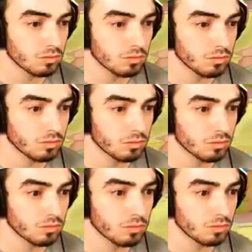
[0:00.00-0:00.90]

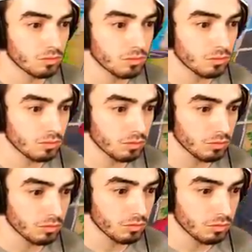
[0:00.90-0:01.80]

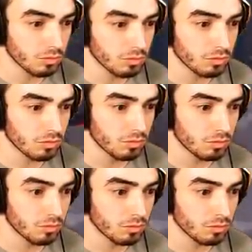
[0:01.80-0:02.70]

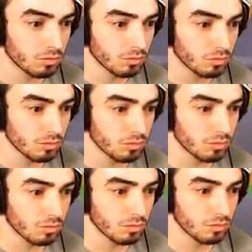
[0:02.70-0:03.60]

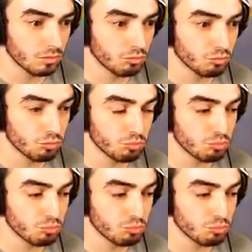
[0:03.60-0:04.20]
[no speech]